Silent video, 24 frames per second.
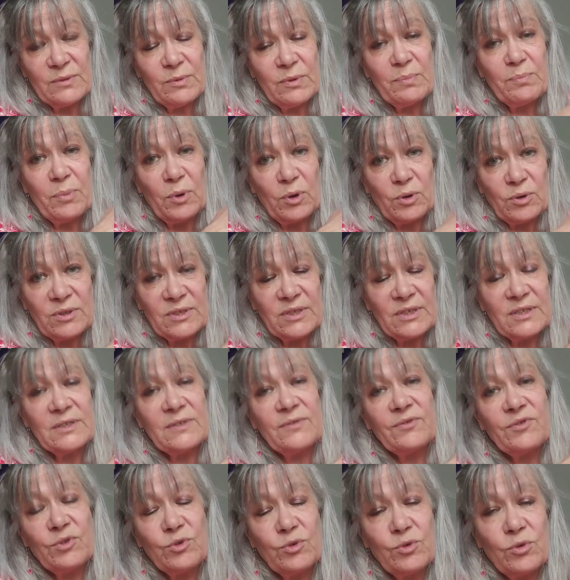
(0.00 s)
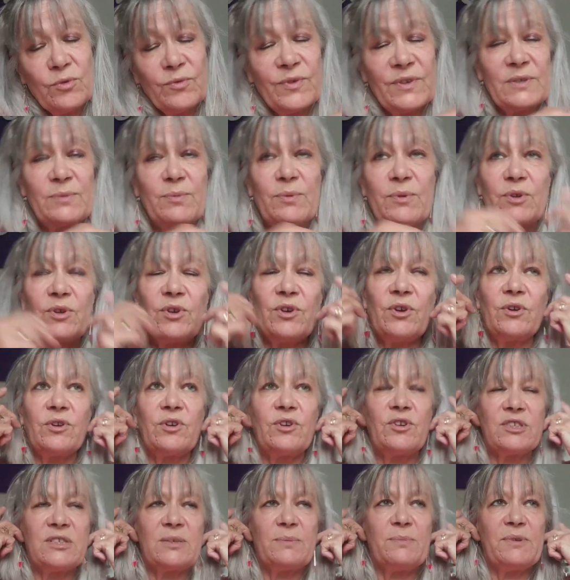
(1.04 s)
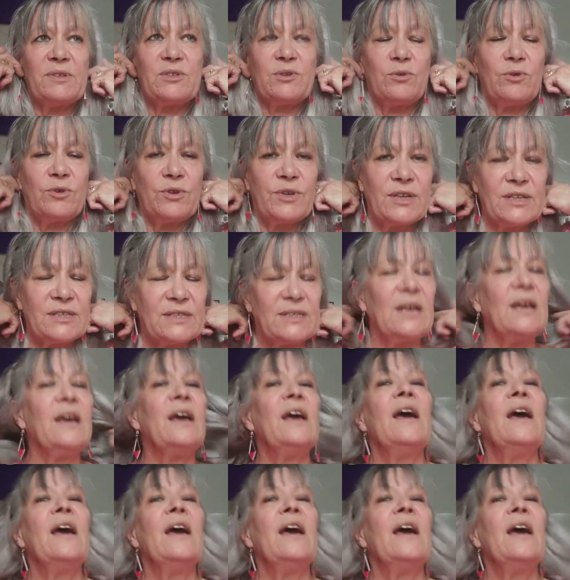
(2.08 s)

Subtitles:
with boxes of trophies, with customers' orders.